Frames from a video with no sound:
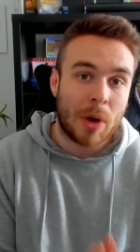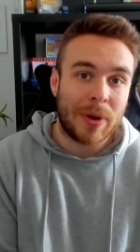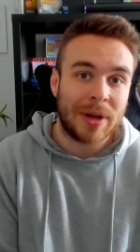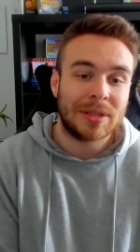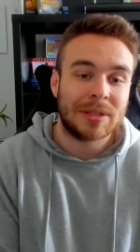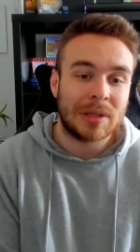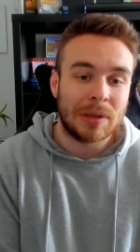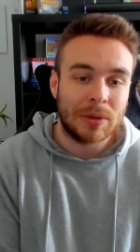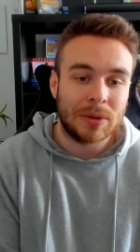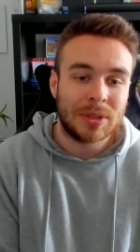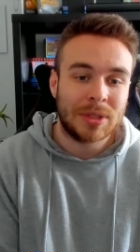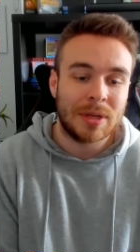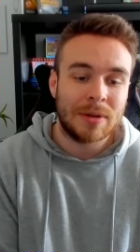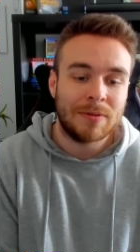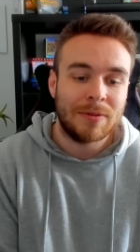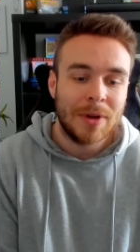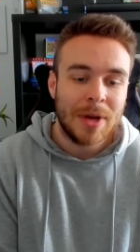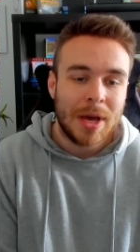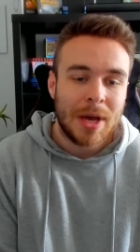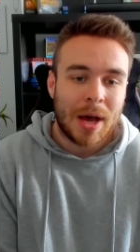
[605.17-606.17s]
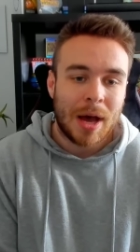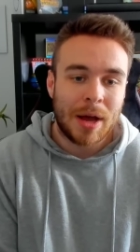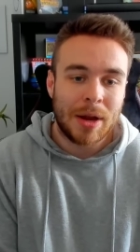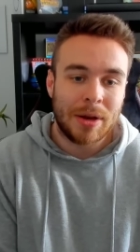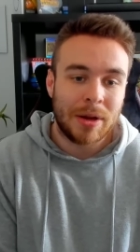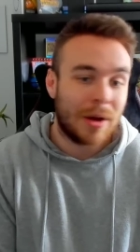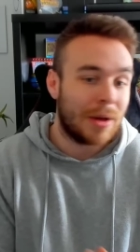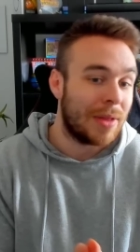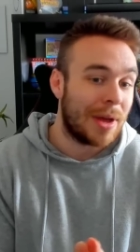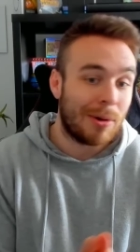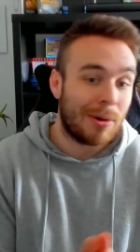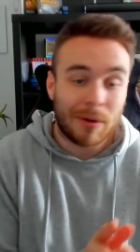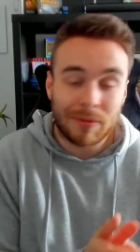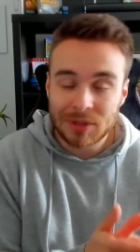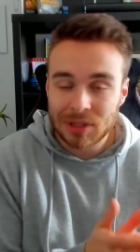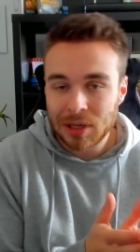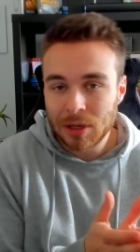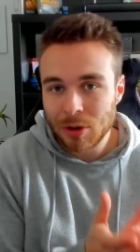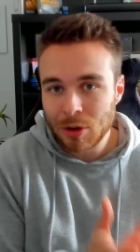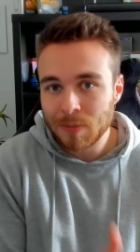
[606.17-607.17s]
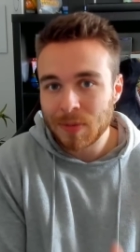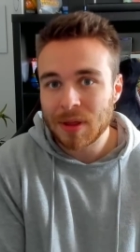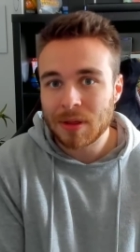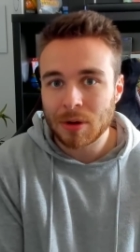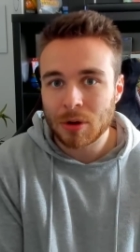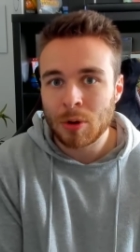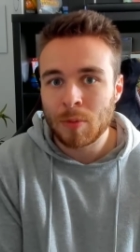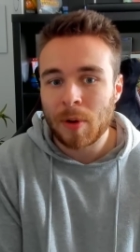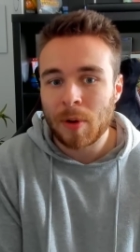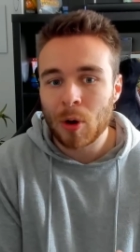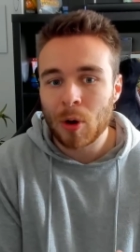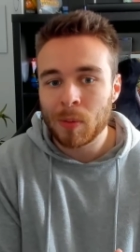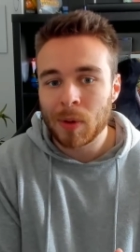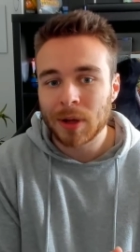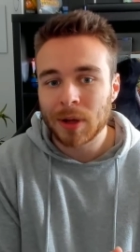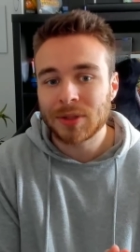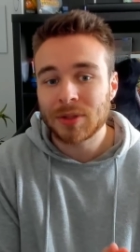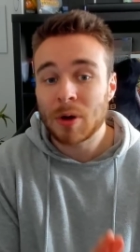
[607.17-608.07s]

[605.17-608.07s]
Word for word: exclusive, and they were obviously new mythical Pokemon.